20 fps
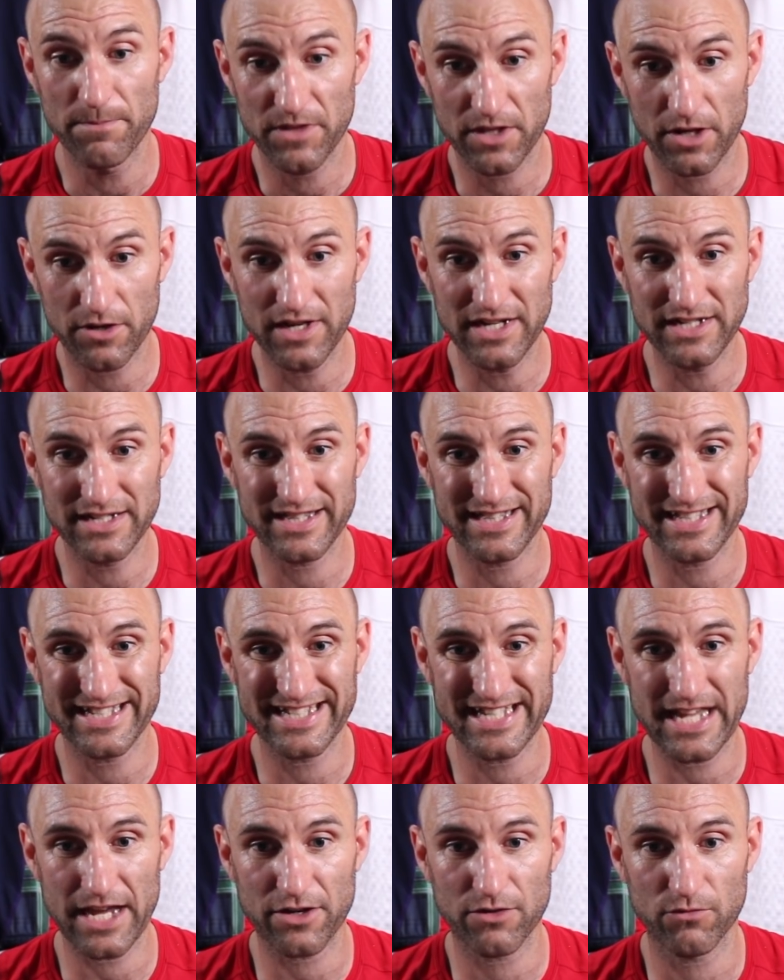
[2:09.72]
into the
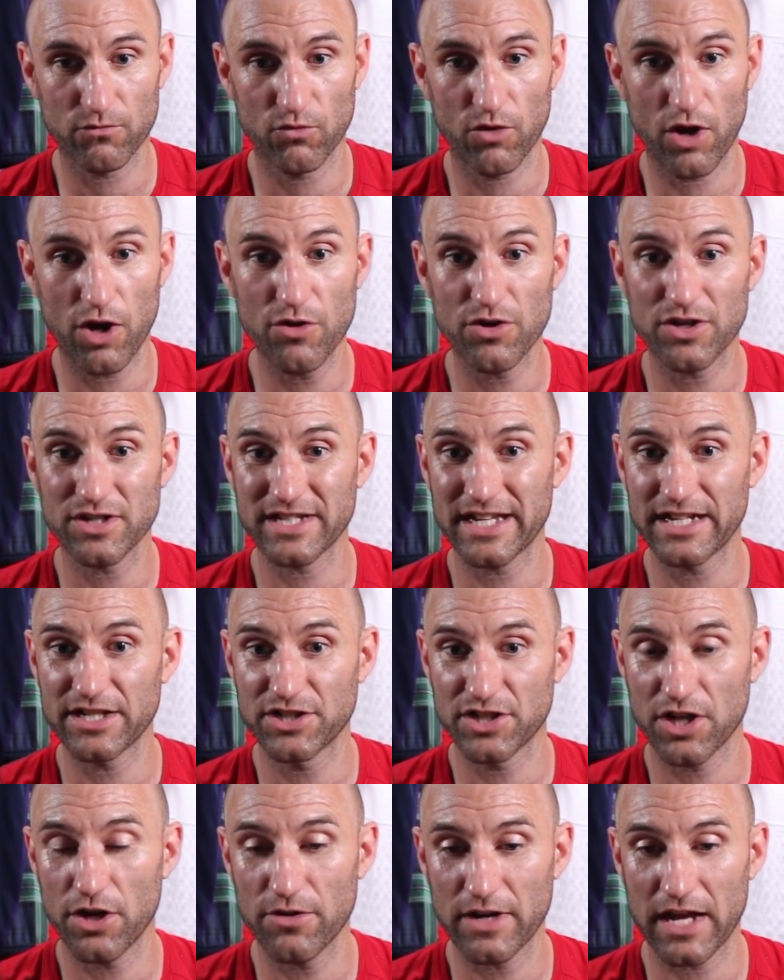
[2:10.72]
second row, because they
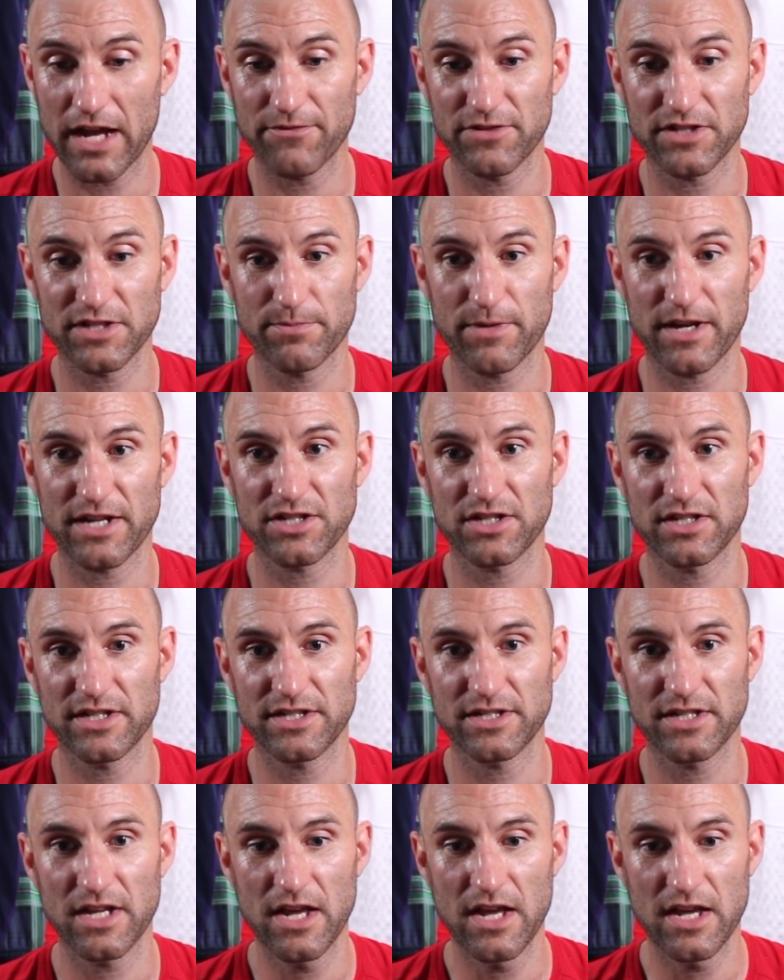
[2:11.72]
don't have a
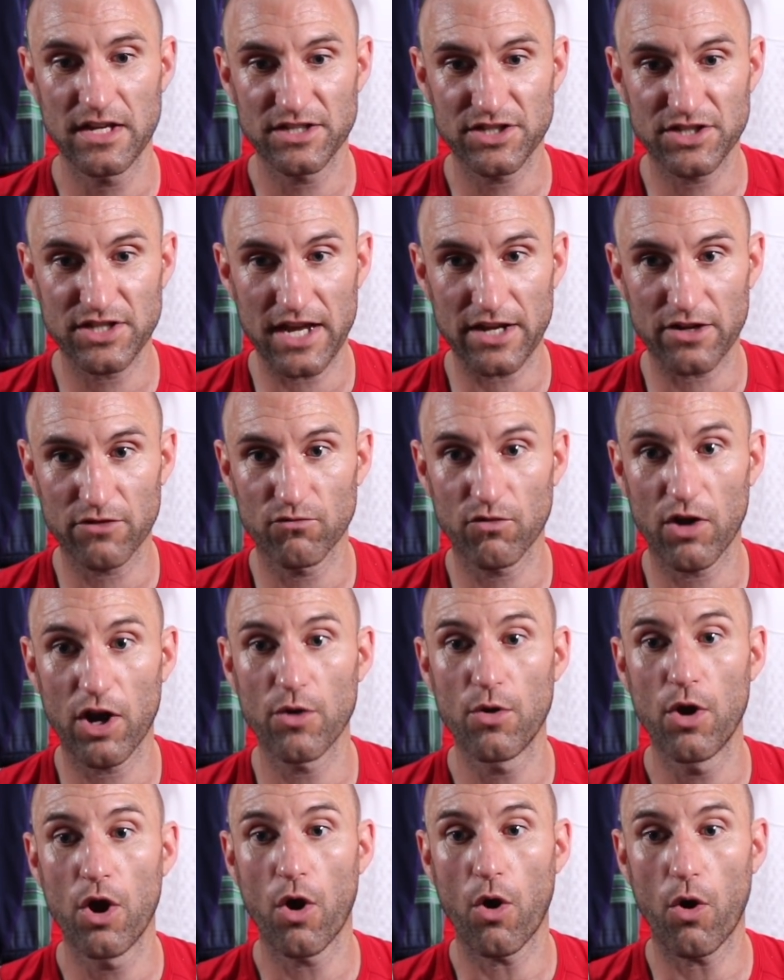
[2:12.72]
specialist second
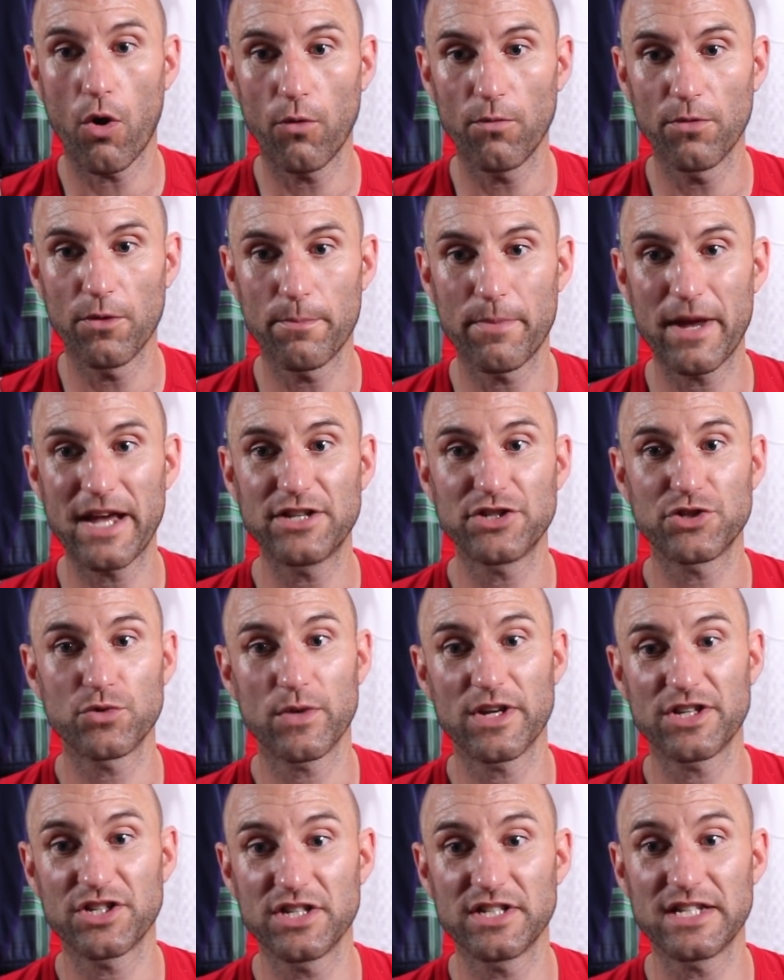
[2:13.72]
row on the bench,
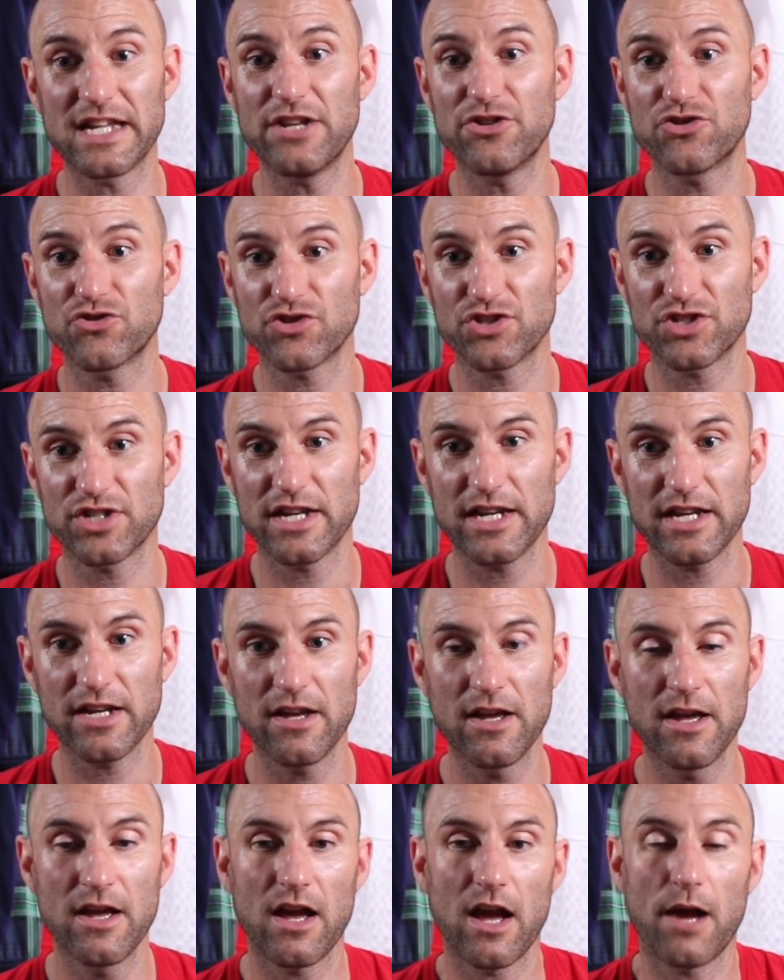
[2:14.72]
which is interesting.
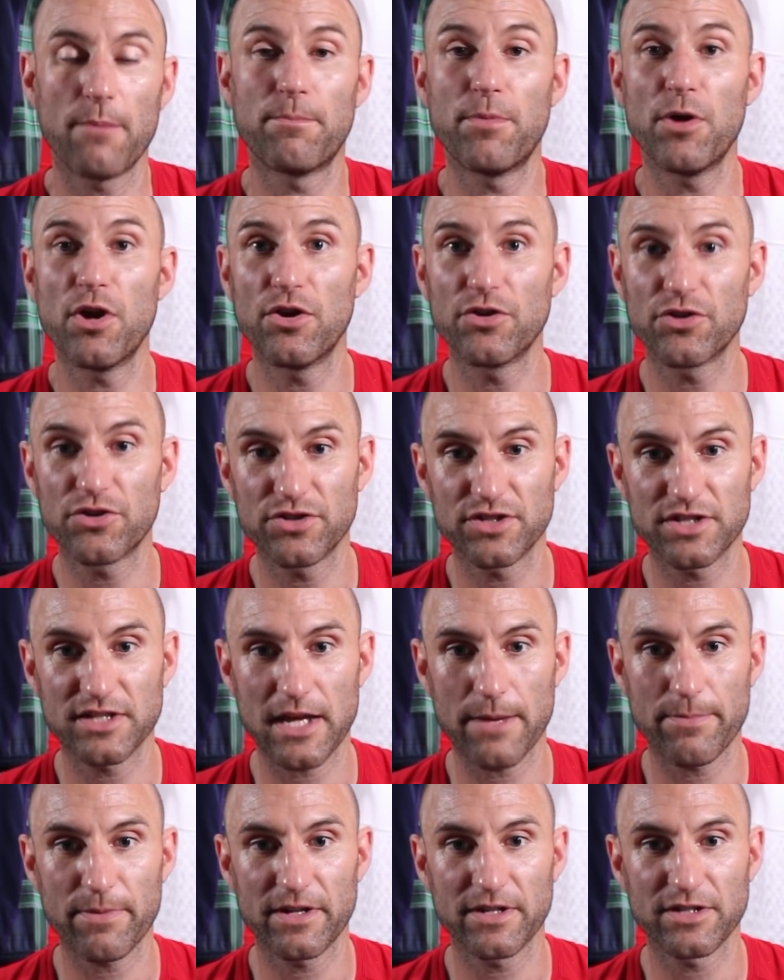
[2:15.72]
And Byrne could
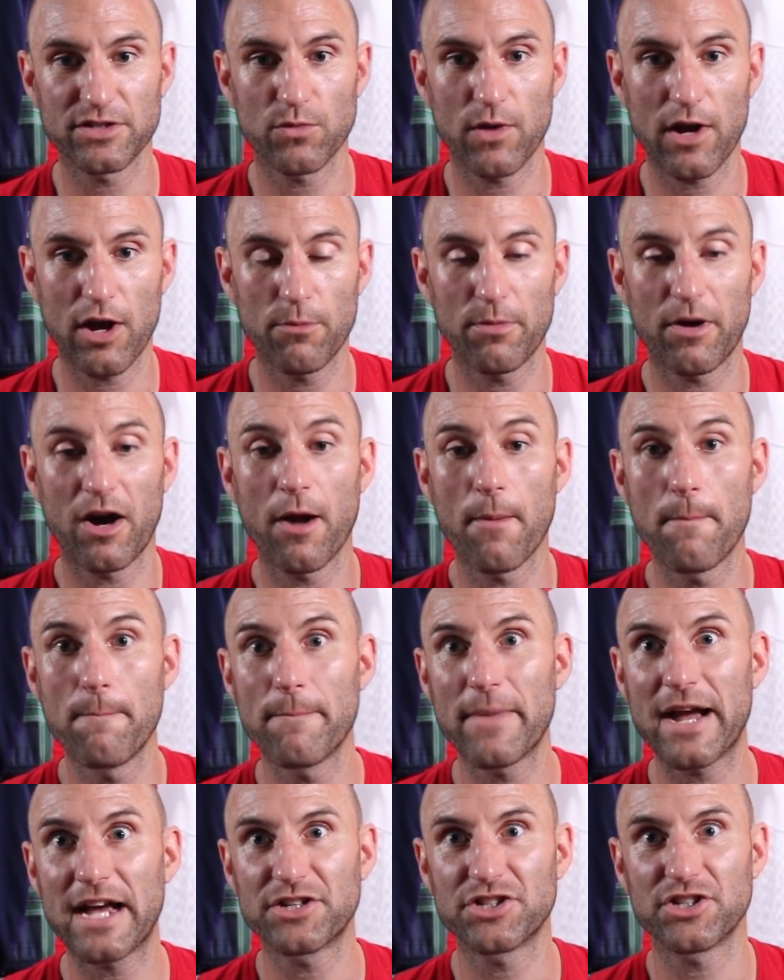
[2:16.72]
step in as well, but I
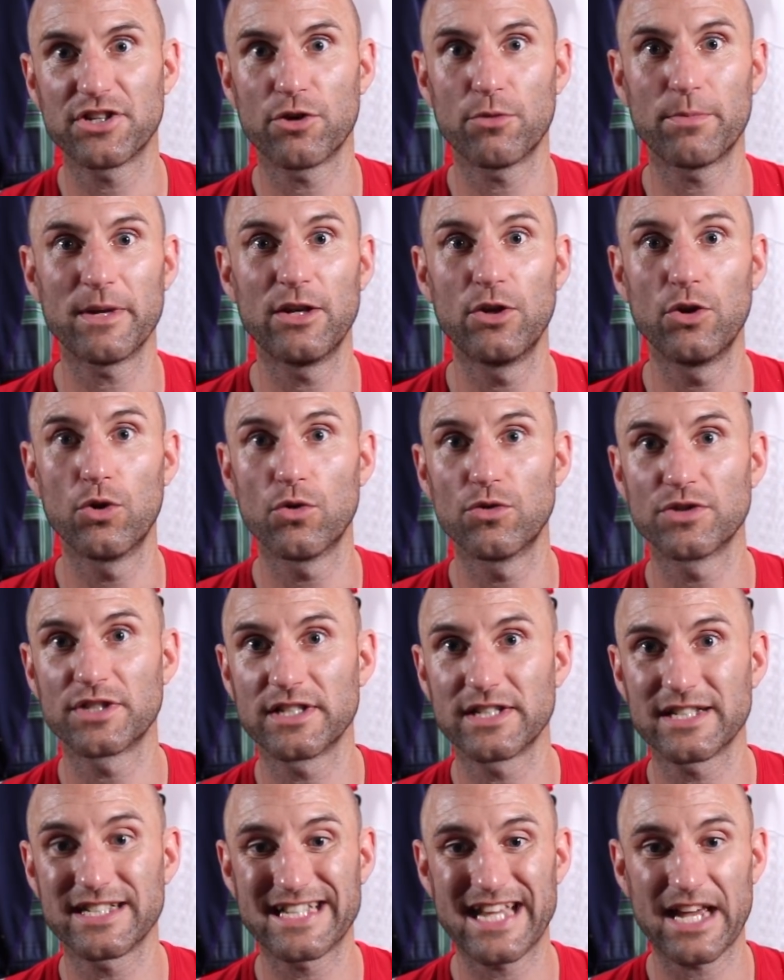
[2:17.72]
imagine it will be Laws
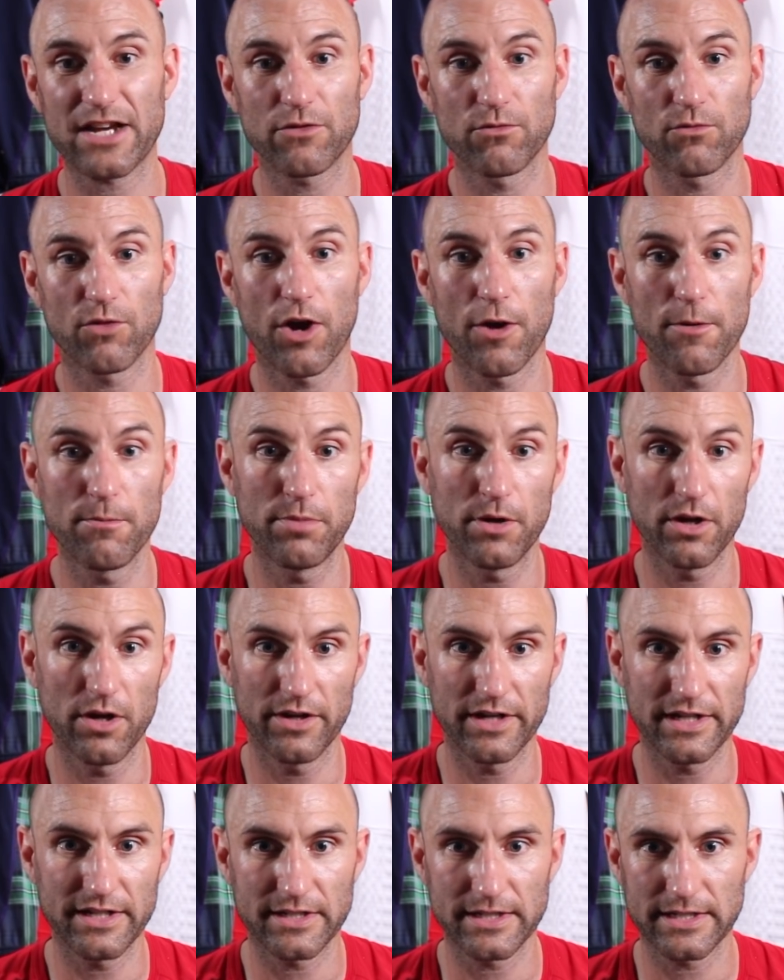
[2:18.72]
into second row,
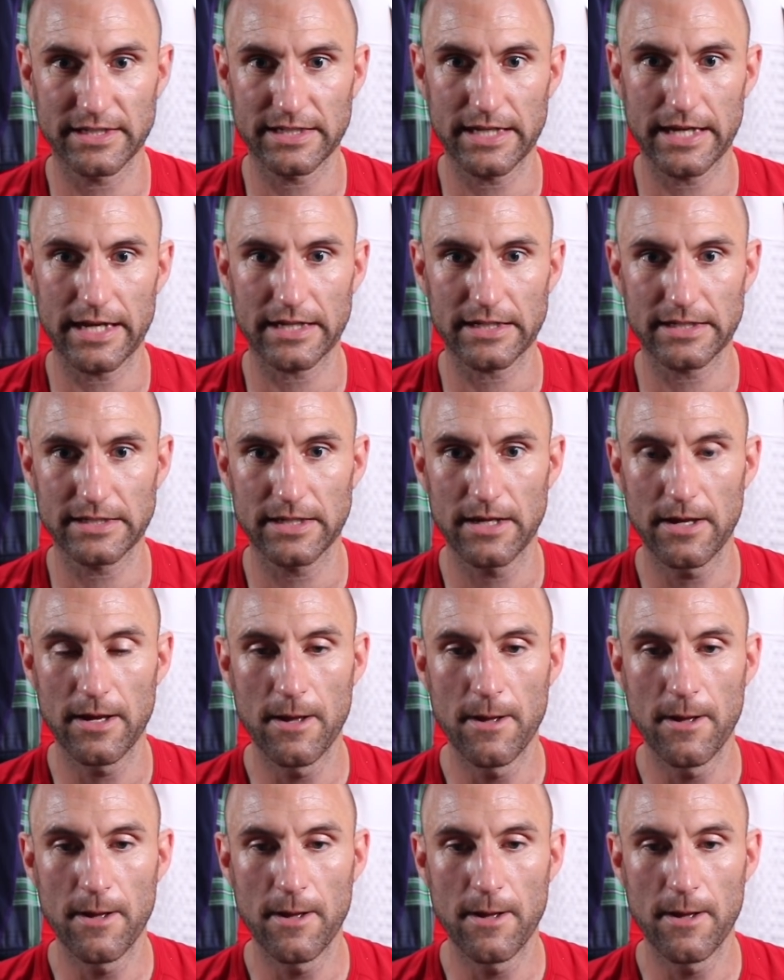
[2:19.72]
Byrne into six.